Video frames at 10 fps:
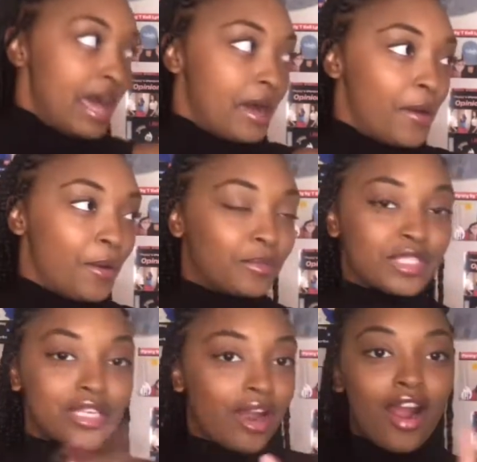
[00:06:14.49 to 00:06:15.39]

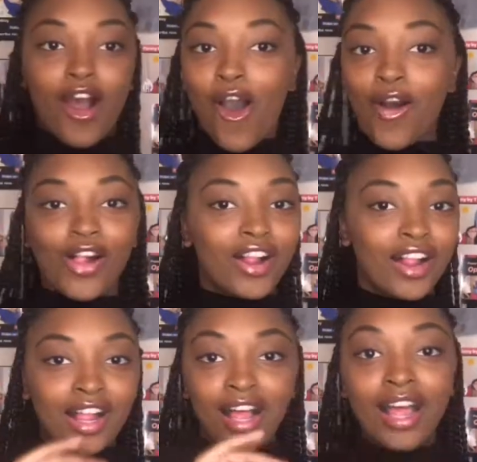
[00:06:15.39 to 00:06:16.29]
DMs. Girl.
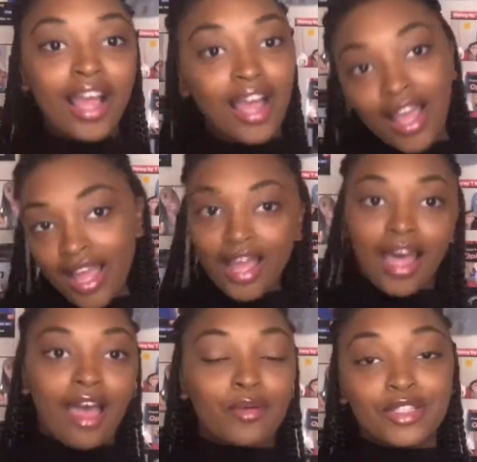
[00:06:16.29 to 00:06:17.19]

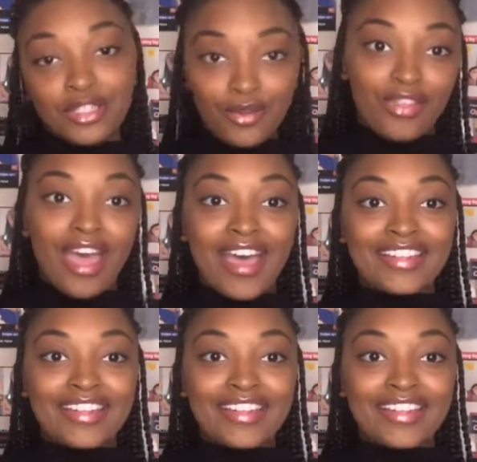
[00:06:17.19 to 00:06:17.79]
I will do that.